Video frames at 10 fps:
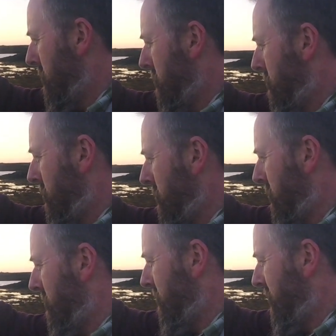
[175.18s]
that's going to
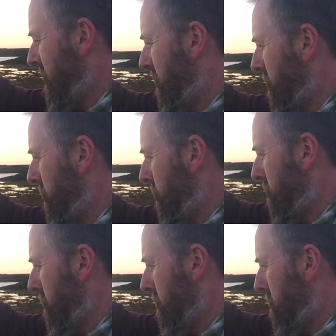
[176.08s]
consist
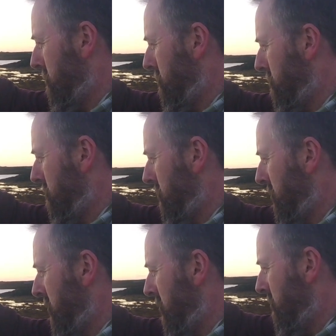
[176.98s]
of
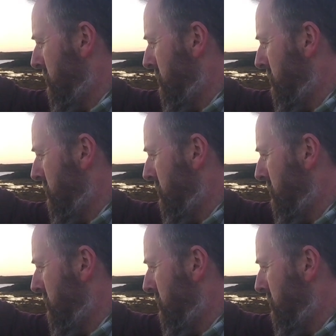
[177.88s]
a lot of